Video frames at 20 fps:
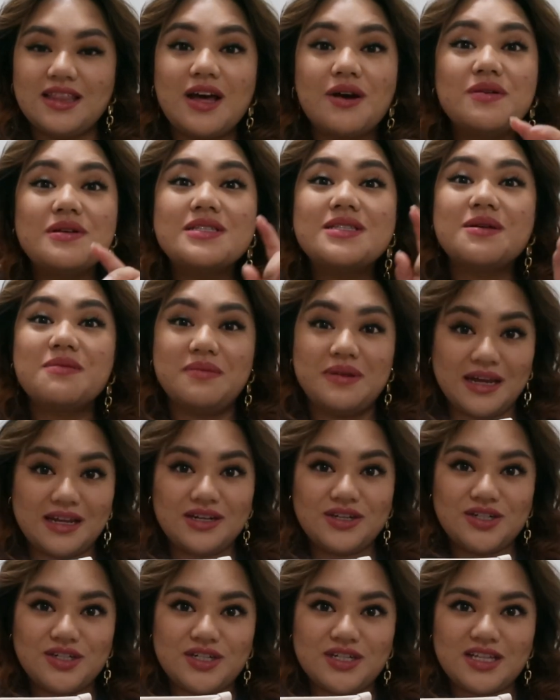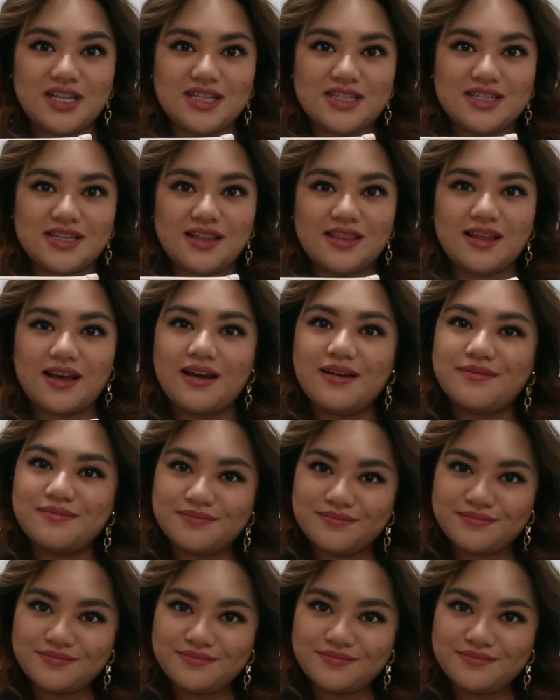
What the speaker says: That was the manager that said that.